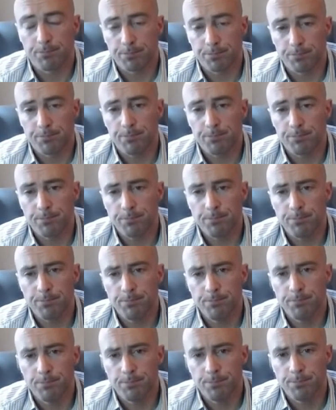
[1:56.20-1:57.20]

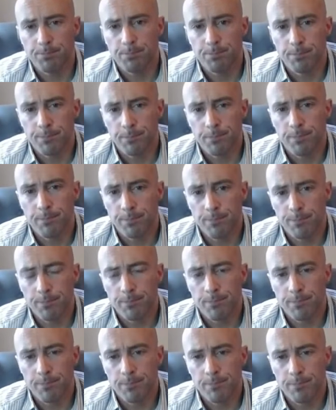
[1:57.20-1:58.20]

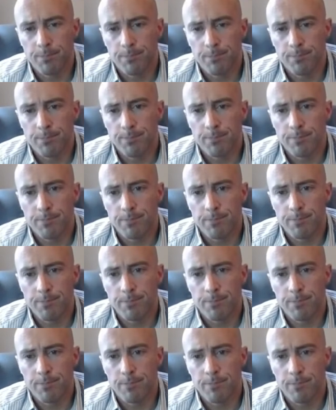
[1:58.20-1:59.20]

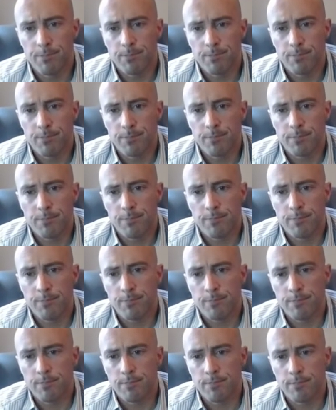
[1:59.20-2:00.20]

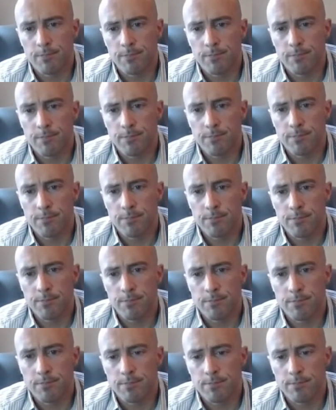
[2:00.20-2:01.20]

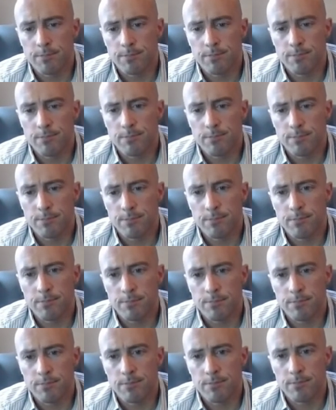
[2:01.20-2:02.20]

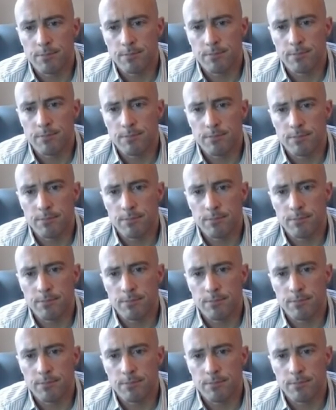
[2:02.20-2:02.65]
[no speech]